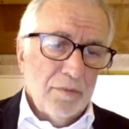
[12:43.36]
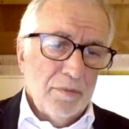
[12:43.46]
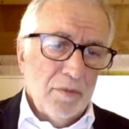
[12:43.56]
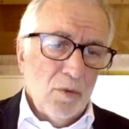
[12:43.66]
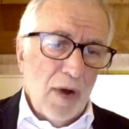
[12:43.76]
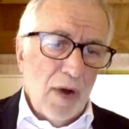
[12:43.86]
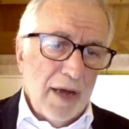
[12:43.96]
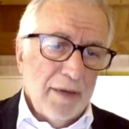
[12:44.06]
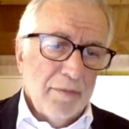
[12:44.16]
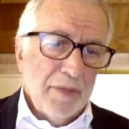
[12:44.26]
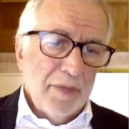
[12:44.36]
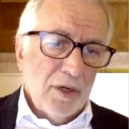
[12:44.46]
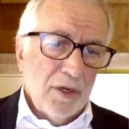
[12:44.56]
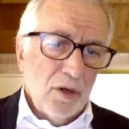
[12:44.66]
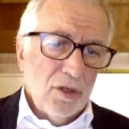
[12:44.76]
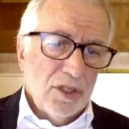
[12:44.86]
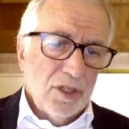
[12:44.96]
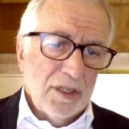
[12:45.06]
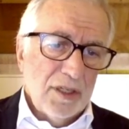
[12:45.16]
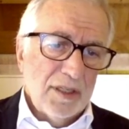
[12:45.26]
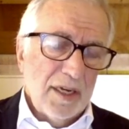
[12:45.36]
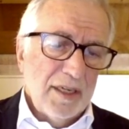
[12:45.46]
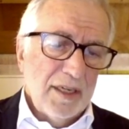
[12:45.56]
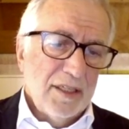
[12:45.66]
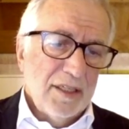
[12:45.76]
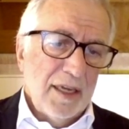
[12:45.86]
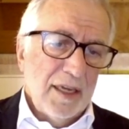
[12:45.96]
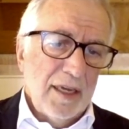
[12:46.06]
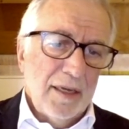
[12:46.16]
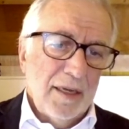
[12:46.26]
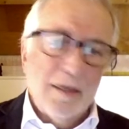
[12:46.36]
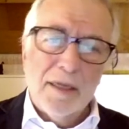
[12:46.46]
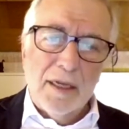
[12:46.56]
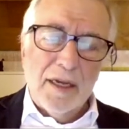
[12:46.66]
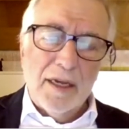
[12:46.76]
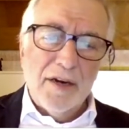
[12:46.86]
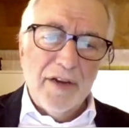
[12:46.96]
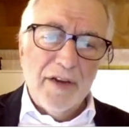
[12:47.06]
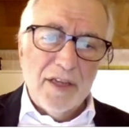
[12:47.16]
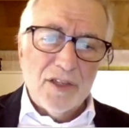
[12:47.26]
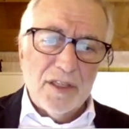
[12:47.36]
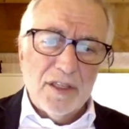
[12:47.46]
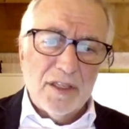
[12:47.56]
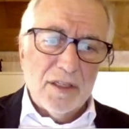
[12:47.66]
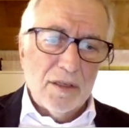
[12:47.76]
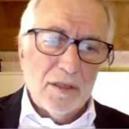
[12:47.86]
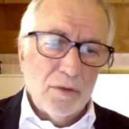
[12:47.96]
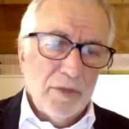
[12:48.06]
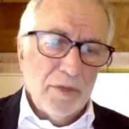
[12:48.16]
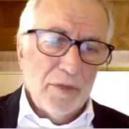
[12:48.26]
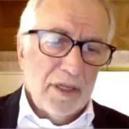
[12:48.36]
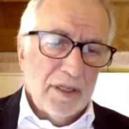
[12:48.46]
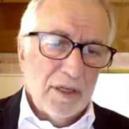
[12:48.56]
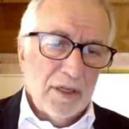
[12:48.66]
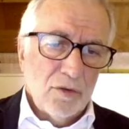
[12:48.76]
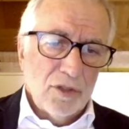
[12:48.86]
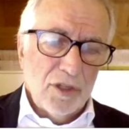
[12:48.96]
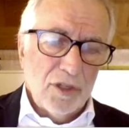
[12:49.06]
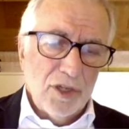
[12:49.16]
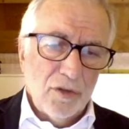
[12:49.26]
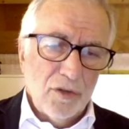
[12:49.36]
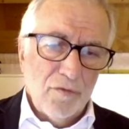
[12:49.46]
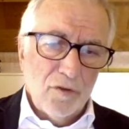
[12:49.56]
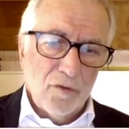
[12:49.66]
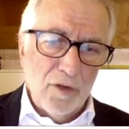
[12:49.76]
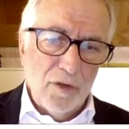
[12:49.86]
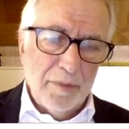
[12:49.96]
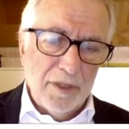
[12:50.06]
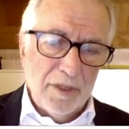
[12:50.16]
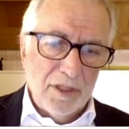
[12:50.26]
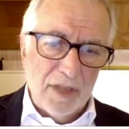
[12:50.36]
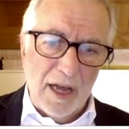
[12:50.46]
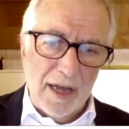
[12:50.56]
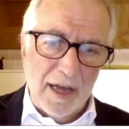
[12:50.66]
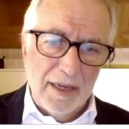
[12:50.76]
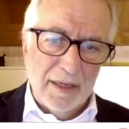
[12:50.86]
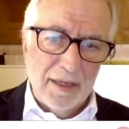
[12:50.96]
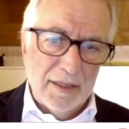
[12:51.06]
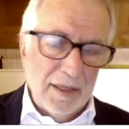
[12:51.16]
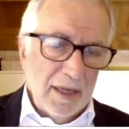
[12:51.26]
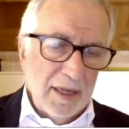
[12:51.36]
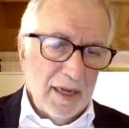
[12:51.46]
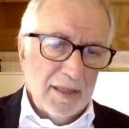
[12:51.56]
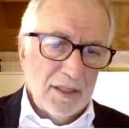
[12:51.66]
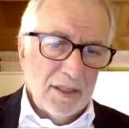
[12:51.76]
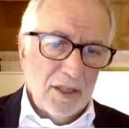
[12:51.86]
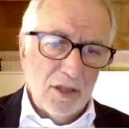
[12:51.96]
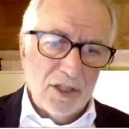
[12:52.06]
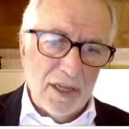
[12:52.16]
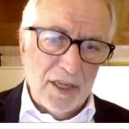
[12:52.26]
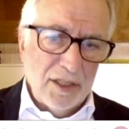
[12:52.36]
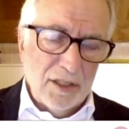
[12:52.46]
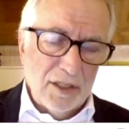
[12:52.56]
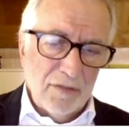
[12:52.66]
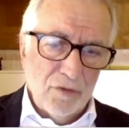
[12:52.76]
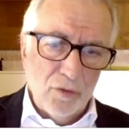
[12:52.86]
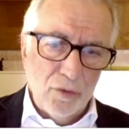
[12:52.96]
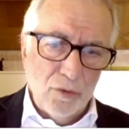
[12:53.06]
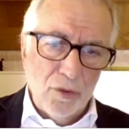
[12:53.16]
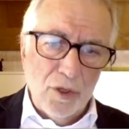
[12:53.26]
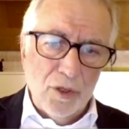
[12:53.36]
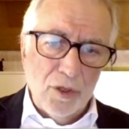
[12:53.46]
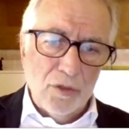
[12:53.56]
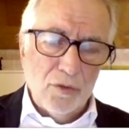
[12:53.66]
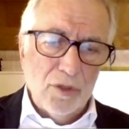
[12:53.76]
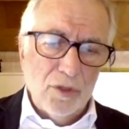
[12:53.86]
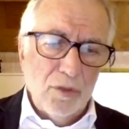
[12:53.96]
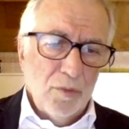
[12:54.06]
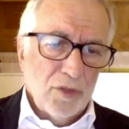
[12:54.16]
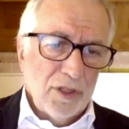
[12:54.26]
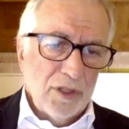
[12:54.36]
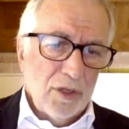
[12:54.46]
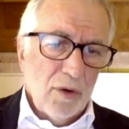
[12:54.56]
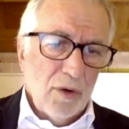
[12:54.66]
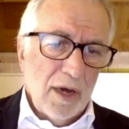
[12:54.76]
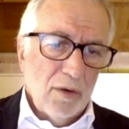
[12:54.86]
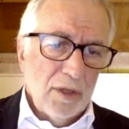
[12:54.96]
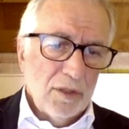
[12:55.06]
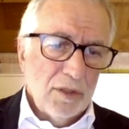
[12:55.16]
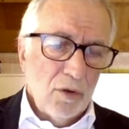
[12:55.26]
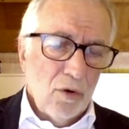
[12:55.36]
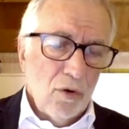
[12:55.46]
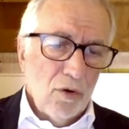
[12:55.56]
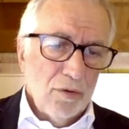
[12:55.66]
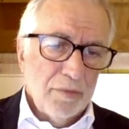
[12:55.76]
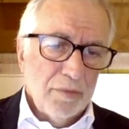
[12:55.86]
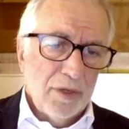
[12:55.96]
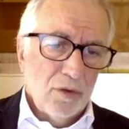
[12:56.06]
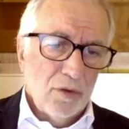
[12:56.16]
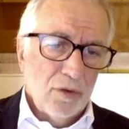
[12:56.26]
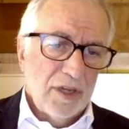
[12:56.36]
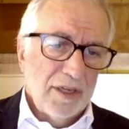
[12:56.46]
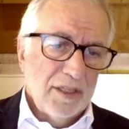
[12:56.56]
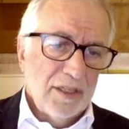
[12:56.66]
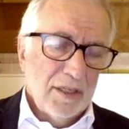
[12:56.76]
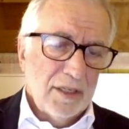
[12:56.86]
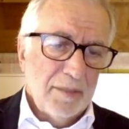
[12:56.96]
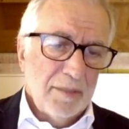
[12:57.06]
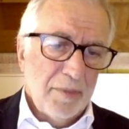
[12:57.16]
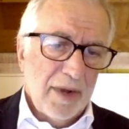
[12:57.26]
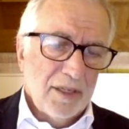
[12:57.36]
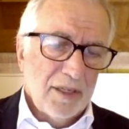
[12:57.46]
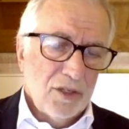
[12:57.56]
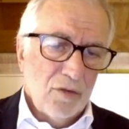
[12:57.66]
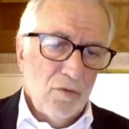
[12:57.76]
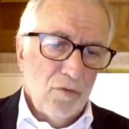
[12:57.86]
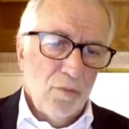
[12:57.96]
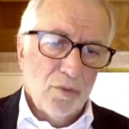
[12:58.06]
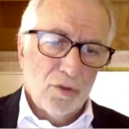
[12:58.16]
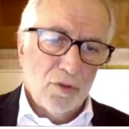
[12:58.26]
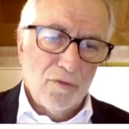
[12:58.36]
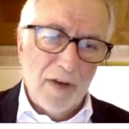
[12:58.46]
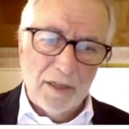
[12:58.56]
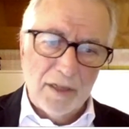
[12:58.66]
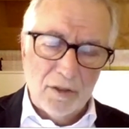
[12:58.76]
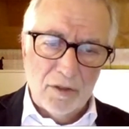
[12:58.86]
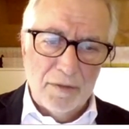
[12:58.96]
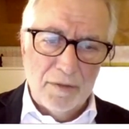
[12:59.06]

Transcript: Why? Because there is a reagent with the concentration of phospholipids high and is not sensitive to the lupus anticoagulant, or because there is the presence of lupus cofactor,